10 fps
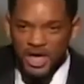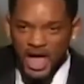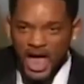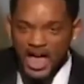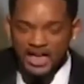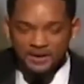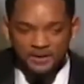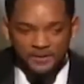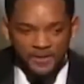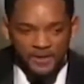and
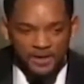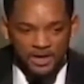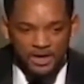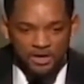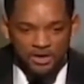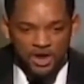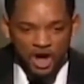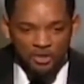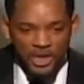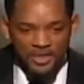you know,
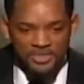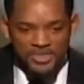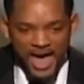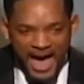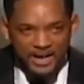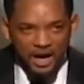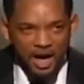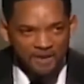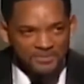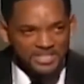that, that
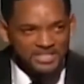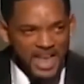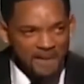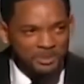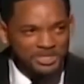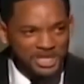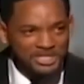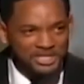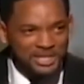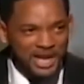office, that
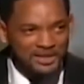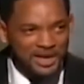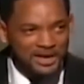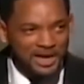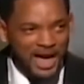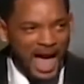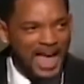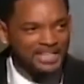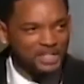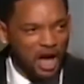position, the, uh, the
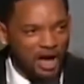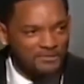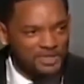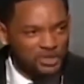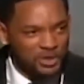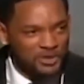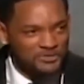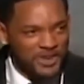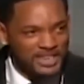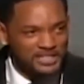highest office on the
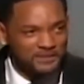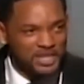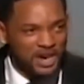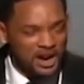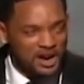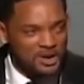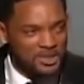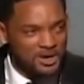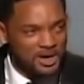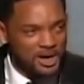face of the
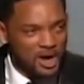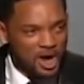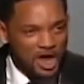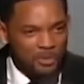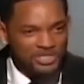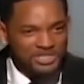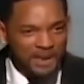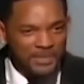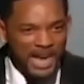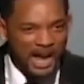earth, it was
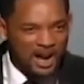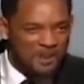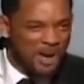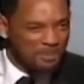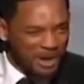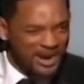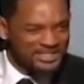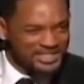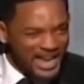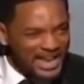something I heard my parents
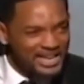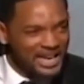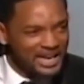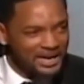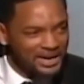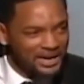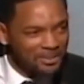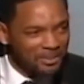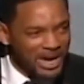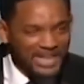saying it,
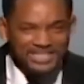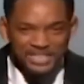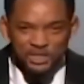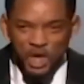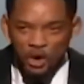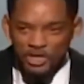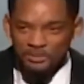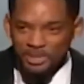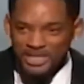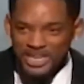but I didn't totally
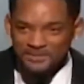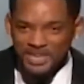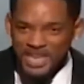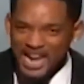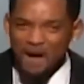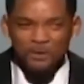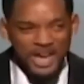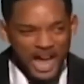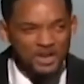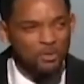believe it. Yet I went
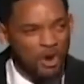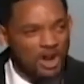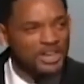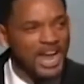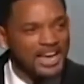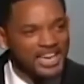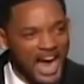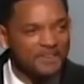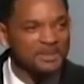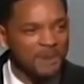out in the world and I
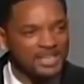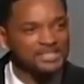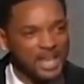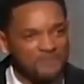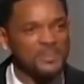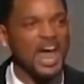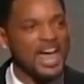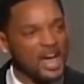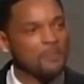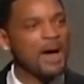carried myself and I
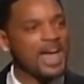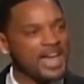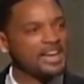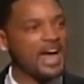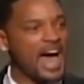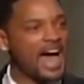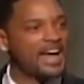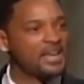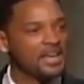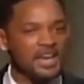held my head high
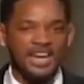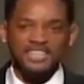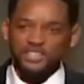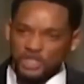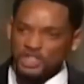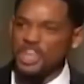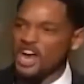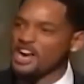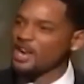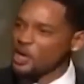and I stood there
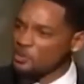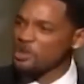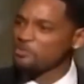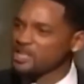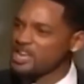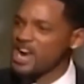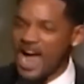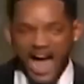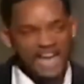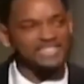and I looked people in their
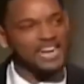eyes